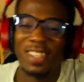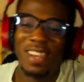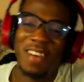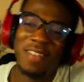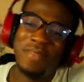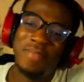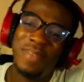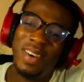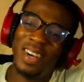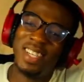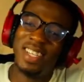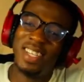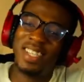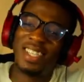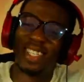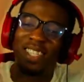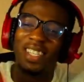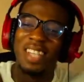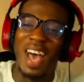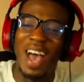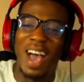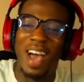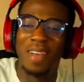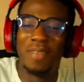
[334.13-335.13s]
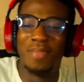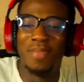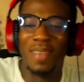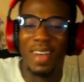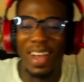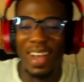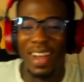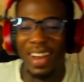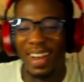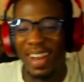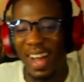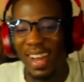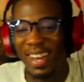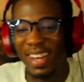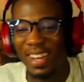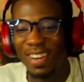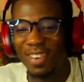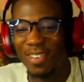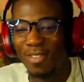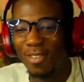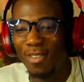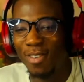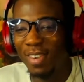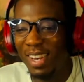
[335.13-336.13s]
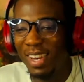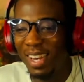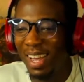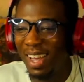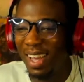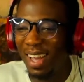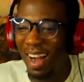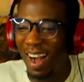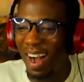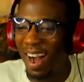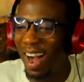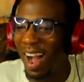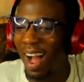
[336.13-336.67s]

to everybody inside, man. Adekunle,